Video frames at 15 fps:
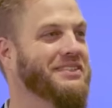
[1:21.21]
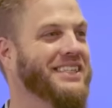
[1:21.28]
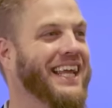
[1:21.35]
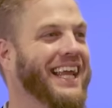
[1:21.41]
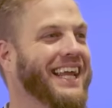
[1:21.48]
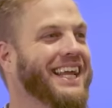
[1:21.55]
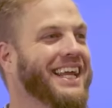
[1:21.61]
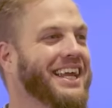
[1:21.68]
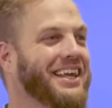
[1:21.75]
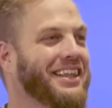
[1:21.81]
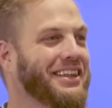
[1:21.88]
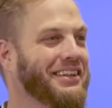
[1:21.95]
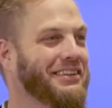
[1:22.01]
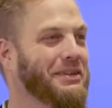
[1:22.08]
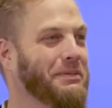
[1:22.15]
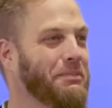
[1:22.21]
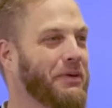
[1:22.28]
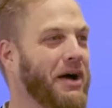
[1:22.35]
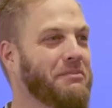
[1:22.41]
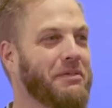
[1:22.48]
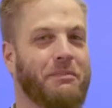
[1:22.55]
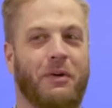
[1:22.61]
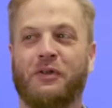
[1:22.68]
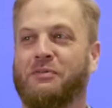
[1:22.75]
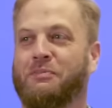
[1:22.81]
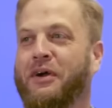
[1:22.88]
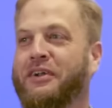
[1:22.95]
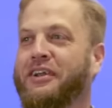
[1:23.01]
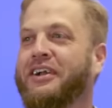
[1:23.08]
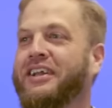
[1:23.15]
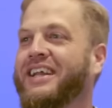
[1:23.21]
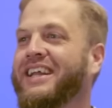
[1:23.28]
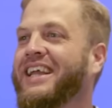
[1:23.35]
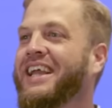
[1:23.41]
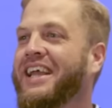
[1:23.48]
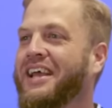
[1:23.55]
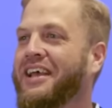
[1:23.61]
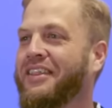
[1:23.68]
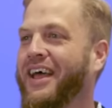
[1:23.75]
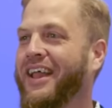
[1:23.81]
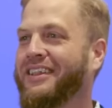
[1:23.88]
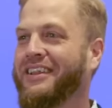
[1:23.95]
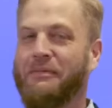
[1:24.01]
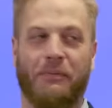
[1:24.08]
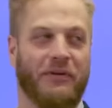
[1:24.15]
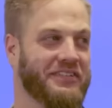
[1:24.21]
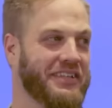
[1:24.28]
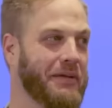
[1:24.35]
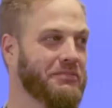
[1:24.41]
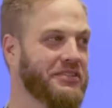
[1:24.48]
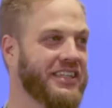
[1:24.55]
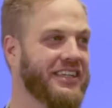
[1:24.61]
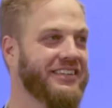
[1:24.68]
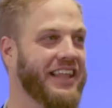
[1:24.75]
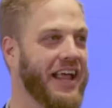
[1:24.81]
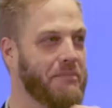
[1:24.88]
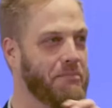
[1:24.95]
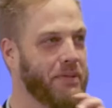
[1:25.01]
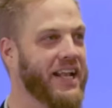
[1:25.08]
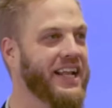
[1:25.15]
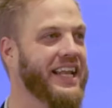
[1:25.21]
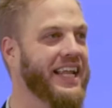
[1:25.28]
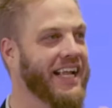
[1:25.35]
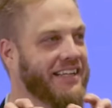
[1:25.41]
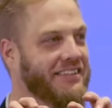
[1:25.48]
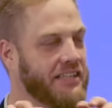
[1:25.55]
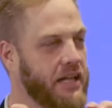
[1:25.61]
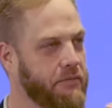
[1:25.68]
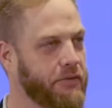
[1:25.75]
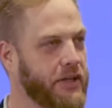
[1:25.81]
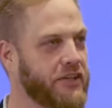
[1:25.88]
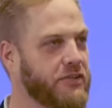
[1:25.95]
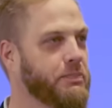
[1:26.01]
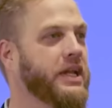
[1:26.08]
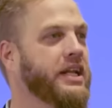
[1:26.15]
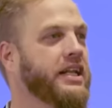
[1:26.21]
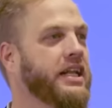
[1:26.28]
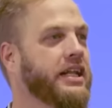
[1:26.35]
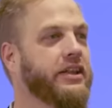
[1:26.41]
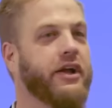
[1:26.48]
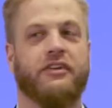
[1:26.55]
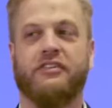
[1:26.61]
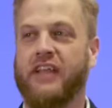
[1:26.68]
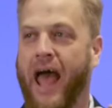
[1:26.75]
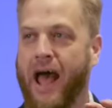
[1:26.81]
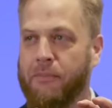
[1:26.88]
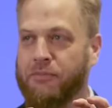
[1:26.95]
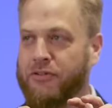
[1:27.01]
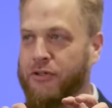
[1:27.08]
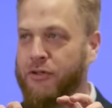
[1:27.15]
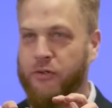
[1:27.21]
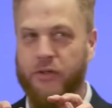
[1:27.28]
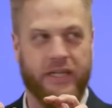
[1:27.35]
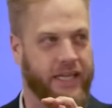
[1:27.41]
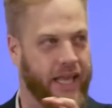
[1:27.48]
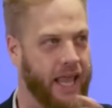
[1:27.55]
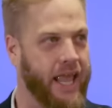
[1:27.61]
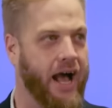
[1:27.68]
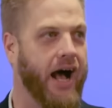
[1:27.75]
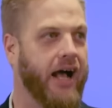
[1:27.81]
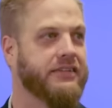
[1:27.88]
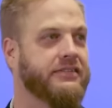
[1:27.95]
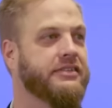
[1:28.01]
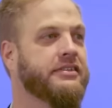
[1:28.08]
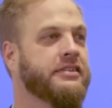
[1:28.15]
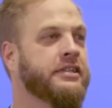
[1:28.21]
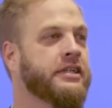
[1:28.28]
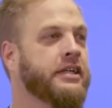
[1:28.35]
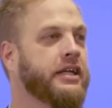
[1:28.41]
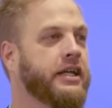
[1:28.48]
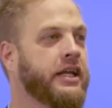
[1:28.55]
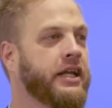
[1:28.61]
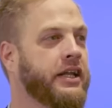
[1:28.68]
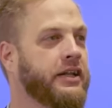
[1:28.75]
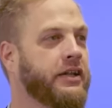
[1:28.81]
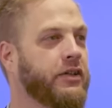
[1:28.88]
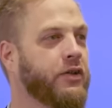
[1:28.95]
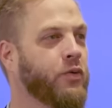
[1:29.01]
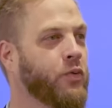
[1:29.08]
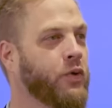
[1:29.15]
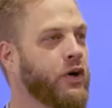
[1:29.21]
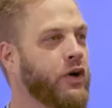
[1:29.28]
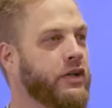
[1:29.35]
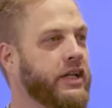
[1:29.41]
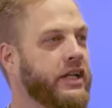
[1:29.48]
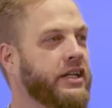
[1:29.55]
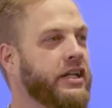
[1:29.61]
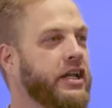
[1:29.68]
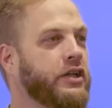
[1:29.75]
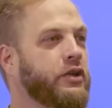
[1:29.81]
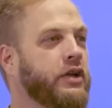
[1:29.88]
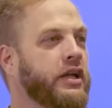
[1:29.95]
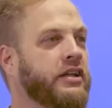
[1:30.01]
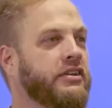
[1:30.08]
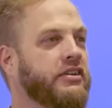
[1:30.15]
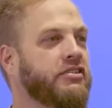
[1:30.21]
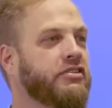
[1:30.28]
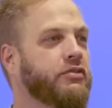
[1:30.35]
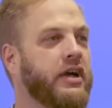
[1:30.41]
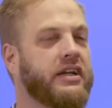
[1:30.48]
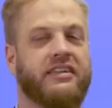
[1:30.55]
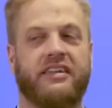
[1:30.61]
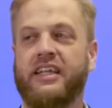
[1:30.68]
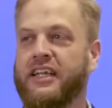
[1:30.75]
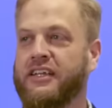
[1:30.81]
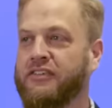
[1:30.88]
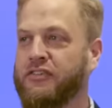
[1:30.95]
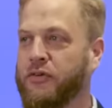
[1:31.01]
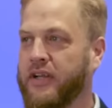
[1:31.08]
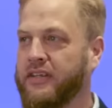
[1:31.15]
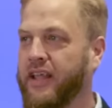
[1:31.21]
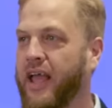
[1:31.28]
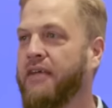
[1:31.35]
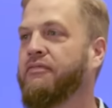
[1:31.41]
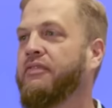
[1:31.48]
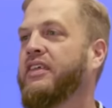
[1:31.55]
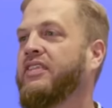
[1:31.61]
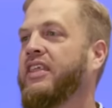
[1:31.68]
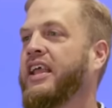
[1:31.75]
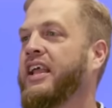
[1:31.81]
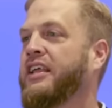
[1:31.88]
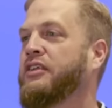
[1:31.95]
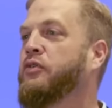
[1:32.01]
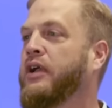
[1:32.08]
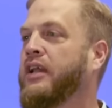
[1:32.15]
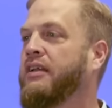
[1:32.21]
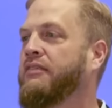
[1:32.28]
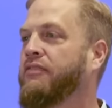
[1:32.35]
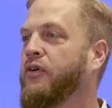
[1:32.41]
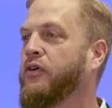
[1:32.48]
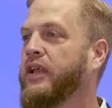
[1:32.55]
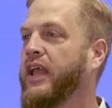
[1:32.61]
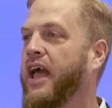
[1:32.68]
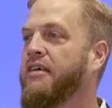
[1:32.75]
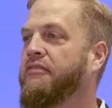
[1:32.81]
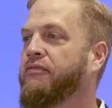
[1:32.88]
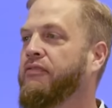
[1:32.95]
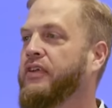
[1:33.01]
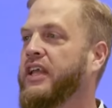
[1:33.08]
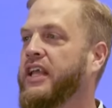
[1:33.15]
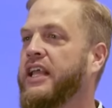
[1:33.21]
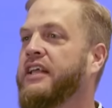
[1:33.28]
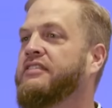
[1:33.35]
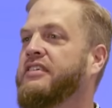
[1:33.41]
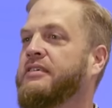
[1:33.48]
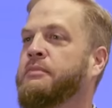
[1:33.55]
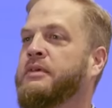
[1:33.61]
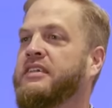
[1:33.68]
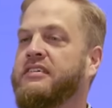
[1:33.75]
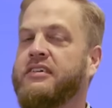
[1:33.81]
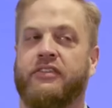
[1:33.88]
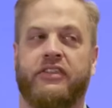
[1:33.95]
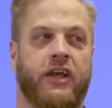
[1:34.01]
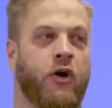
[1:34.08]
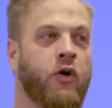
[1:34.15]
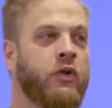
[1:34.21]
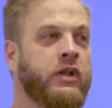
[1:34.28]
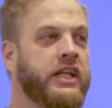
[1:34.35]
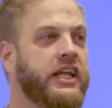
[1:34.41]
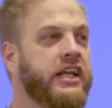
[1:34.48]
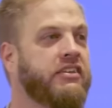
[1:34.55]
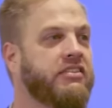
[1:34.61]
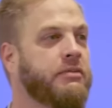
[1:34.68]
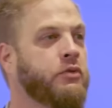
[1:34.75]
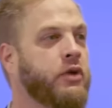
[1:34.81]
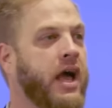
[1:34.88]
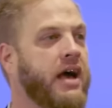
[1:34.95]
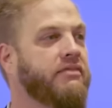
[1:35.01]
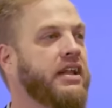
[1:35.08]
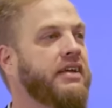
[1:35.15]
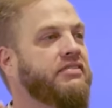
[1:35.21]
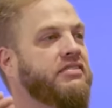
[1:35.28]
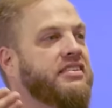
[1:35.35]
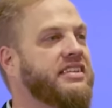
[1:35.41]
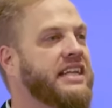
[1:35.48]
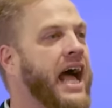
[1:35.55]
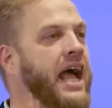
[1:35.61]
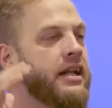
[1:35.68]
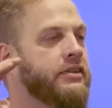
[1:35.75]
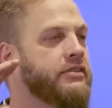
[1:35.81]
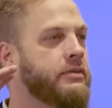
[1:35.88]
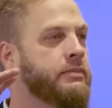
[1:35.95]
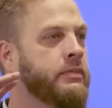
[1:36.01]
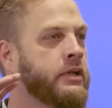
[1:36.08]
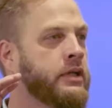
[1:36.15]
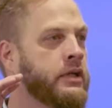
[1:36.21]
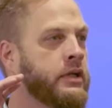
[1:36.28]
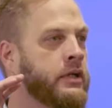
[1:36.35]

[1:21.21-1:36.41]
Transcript: I'm saying this is the problem of postmodernity that the presumption is that bending itself is bending. There's absolute chaos in the world and you can destruct deconstruct everything and you can invoke every ism until the only ism you have left is nihilism